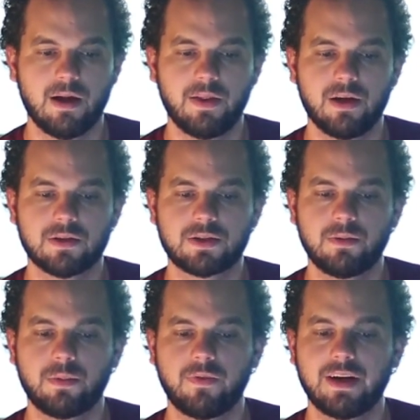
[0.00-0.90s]
They also
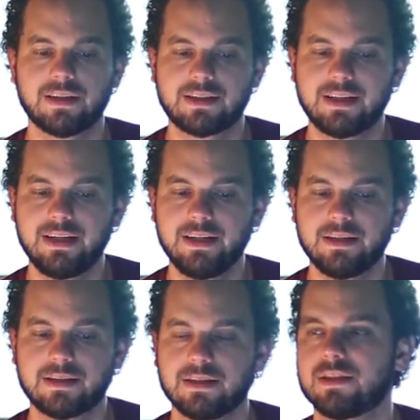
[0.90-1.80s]
provide
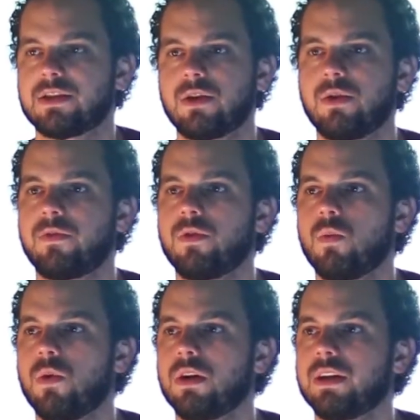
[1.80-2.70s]
seeds, and so if you
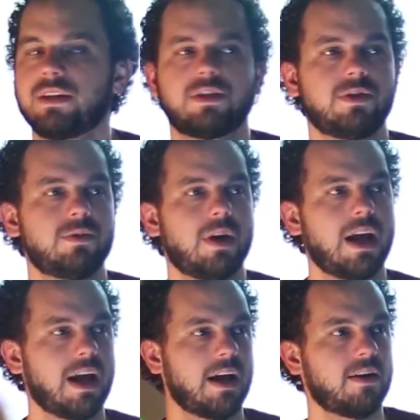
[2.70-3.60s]
wanted to
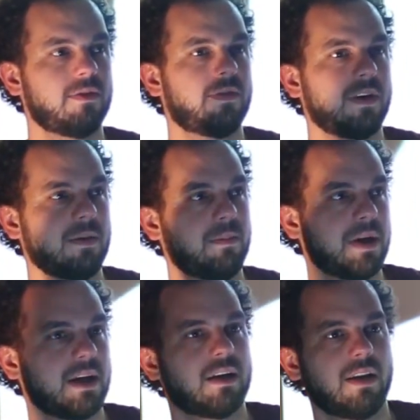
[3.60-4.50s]
have a
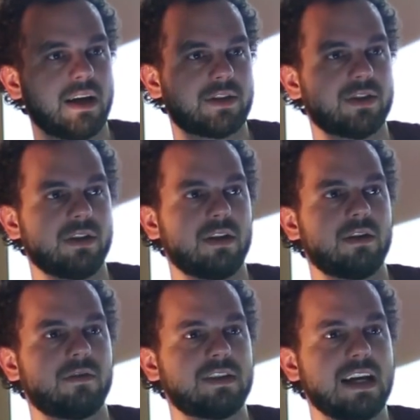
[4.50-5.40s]
big collection
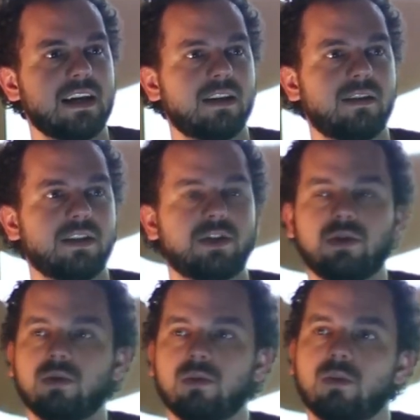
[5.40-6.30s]
of data that
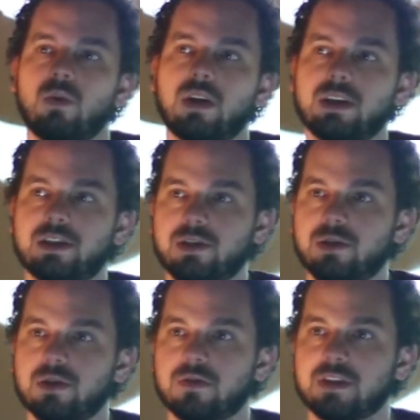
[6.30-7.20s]
you wanted to
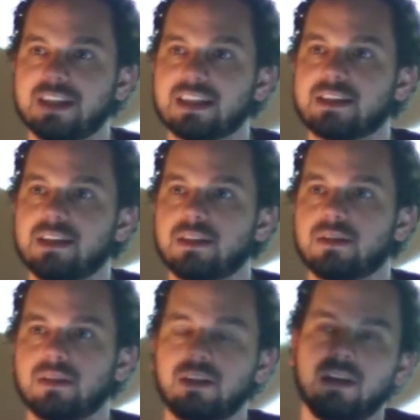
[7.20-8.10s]
use for testing,
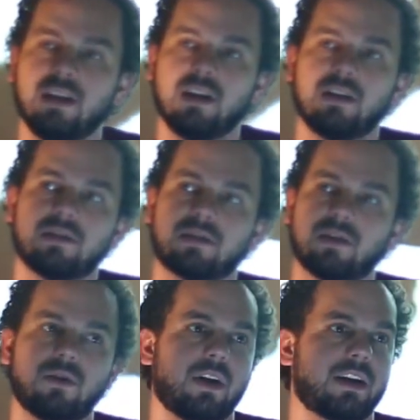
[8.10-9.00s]

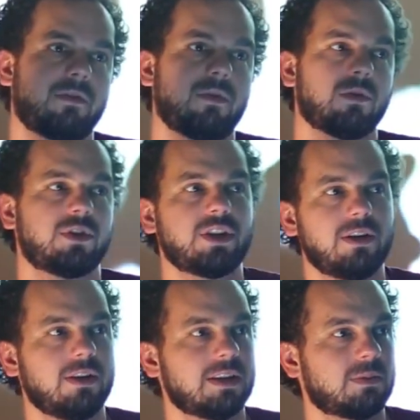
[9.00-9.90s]
so like if you were
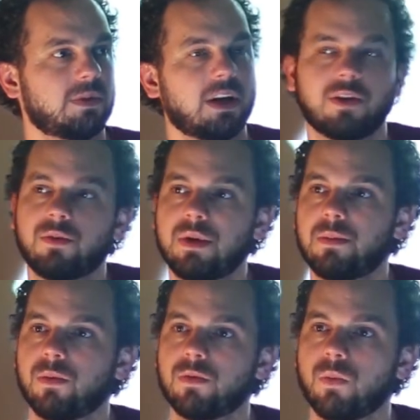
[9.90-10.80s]
sharing this with other
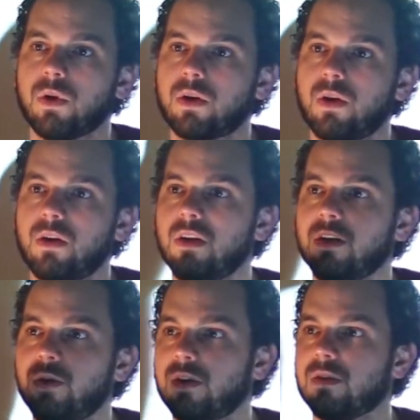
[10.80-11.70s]
people to work
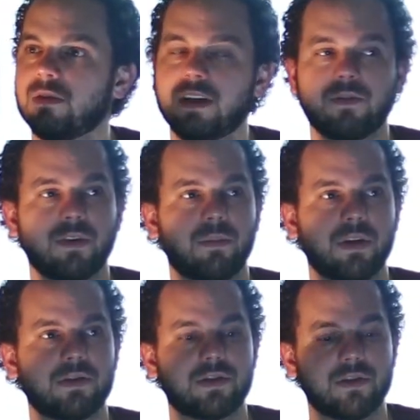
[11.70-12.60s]
on, you could give it a
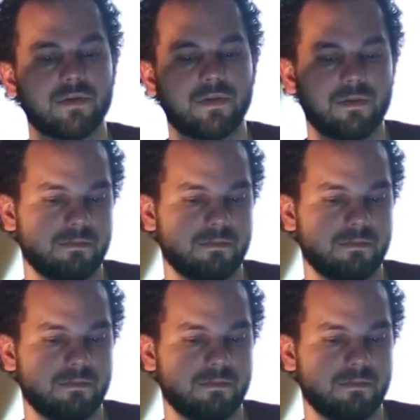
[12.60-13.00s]
bunch of